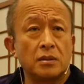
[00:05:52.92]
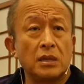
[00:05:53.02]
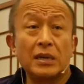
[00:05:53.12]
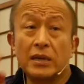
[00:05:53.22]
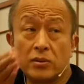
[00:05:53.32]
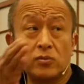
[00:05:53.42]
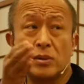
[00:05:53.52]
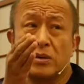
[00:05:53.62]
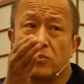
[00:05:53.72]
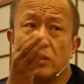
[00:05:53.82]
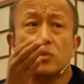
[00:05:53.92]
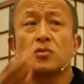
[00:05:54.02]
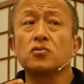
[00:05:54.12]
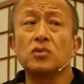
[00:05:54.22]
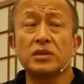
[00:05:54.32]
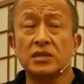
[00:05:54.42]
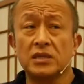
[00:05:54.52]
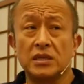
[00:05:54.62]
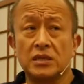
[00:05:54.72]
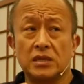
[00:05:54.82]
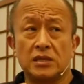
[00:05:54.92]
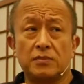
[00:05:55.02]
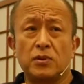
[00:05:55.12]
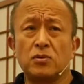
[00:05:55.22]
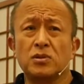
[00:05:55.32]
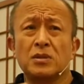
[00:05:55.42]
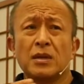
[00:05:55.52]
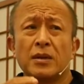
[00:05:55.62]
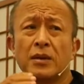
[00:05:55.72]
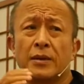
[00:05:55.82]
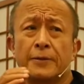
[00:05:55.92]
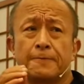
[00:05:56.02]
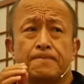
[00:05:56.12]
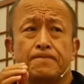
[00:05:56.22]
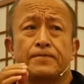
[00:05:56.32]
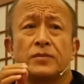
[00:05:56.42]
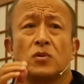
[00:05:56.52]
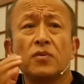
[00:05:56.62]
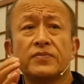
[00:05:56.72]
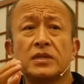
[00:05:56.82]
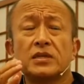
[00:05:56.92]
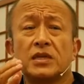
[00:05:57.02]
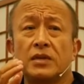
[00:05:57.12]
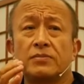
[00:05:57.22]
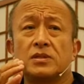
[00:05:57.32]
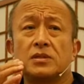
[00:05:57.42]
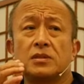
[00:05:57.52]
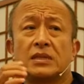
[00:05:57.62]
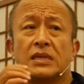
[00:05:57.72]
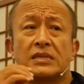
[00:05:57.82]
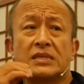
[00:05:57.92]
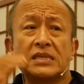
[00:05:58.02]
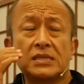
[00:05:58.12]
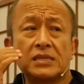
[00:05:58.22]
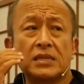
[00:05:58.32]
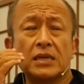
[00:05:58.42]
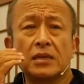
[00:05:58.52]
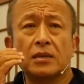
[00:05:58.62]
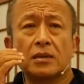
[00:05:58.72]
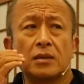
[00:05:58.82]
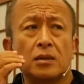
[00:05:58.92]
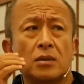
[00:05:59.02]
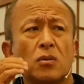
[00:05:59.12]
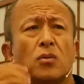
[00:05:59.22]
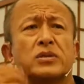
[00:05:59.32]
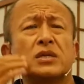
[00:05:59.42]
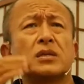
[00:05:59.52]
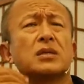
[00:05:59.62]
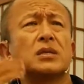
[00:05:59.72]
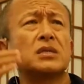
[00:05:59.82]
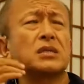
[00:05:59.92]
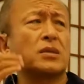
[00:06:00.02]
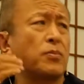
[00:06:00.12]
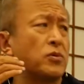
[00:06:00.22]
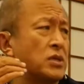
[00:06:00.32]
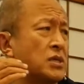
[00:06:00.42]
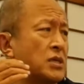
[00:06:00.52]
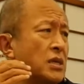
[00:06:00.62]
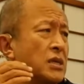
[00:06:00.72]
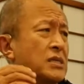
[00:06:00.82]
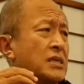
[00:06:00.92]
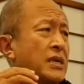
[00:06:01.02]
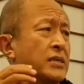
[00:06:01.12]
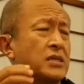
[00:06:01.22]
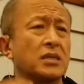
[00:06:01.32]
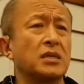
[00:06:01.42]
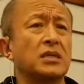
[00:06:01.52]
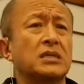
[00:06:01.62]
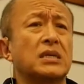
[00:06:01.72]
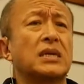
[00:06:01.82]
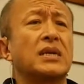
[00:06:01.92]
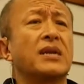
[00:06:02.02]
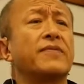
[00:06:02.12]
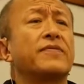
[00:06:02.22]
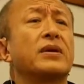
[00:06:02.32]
I want you to understand this, because oftentimes there is this thing, generating the bodhicitta is like generating love